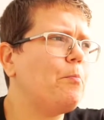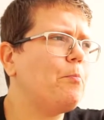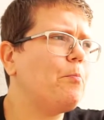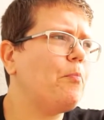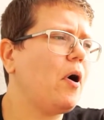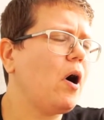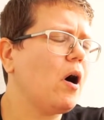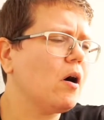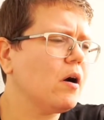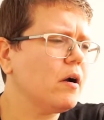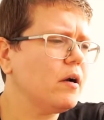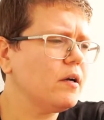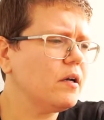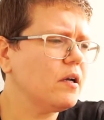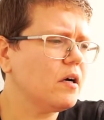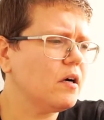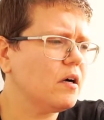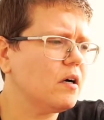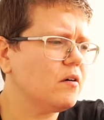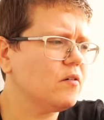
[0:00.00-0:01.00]
part
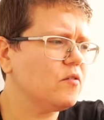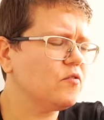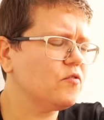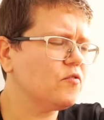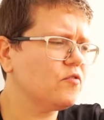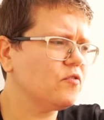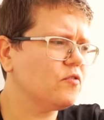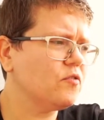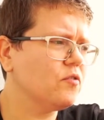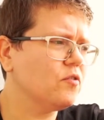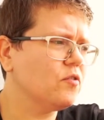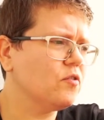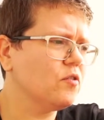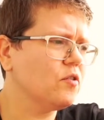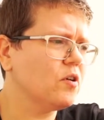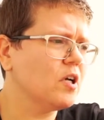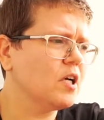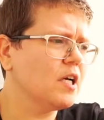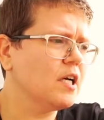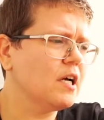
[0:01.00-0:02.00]
of
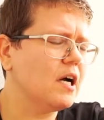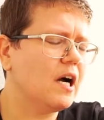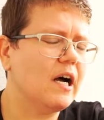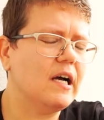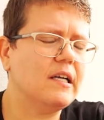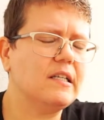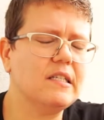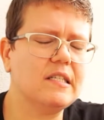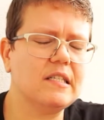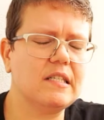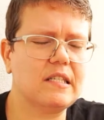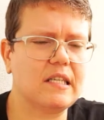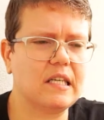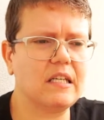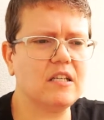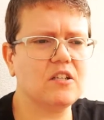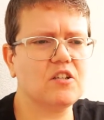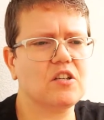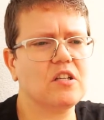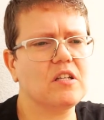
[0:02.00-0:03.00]
a
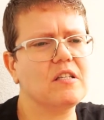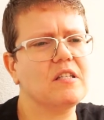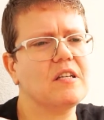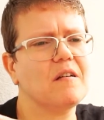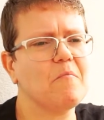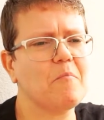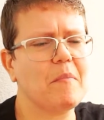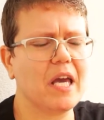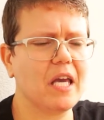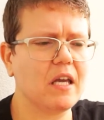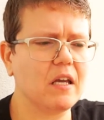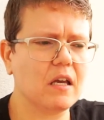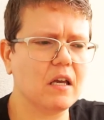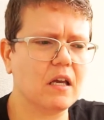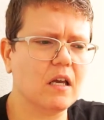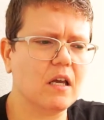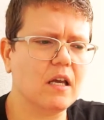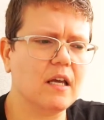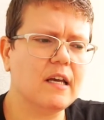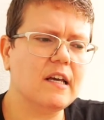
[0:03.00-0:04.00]
distinction to make
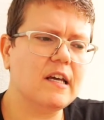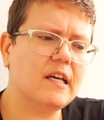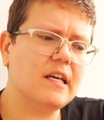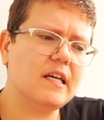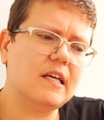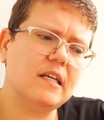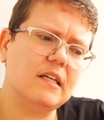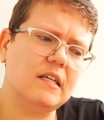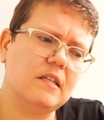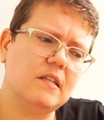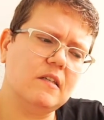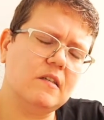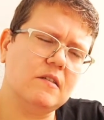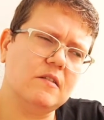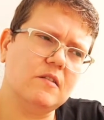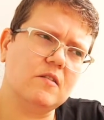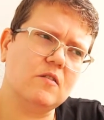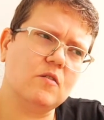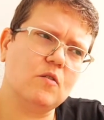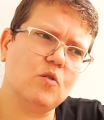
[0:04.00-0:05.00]

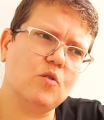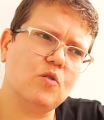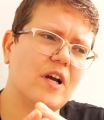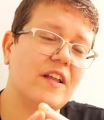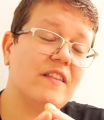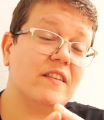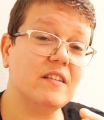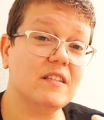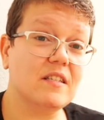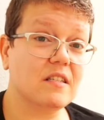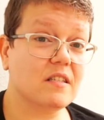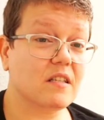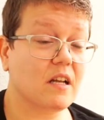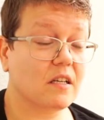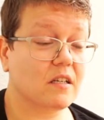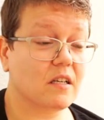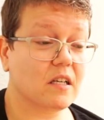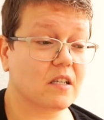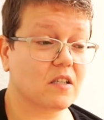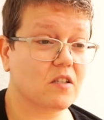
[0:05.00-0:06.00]
is, and this is
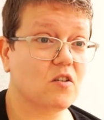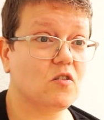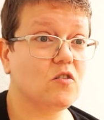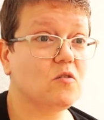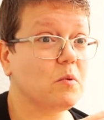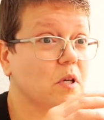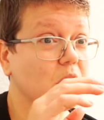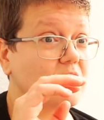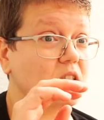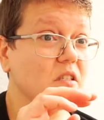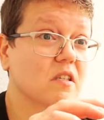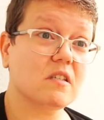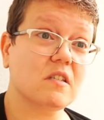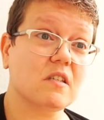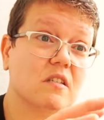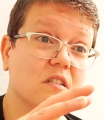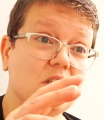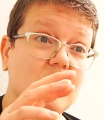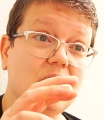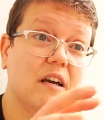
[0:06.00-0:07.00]
not an excuse because this
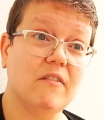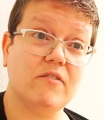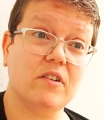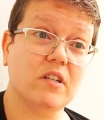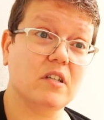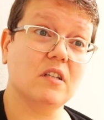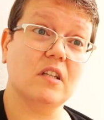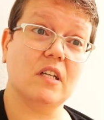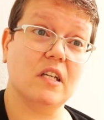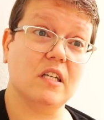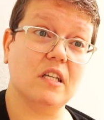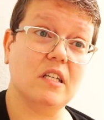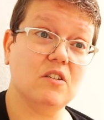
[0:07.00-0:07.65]
is definitely an